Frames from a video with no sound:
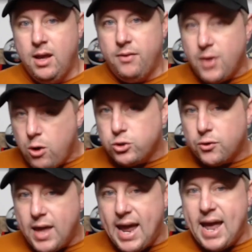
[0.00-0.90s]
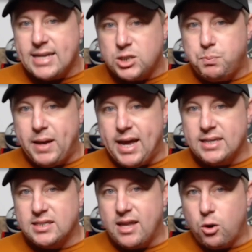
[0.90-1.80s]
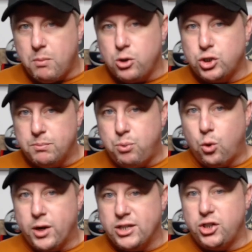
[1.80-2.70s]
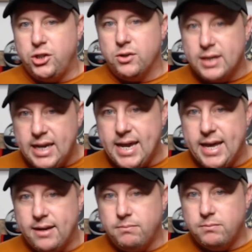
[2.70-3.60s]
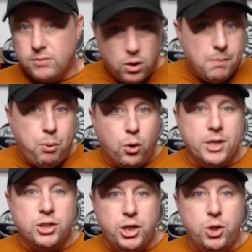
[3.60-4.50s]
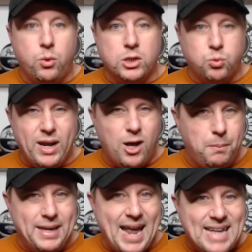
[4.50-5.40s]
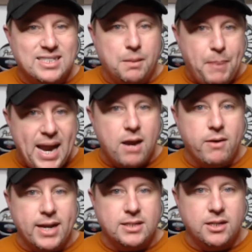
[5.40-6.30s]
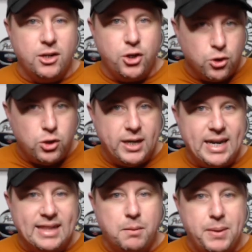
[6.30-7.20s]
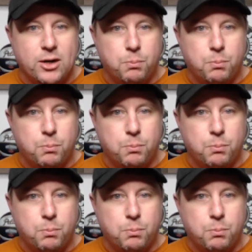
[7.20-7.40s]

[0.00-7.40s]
Those are the aspects that are most important to your kid. They're important to you as well, but as the parent, you're looking at the bigger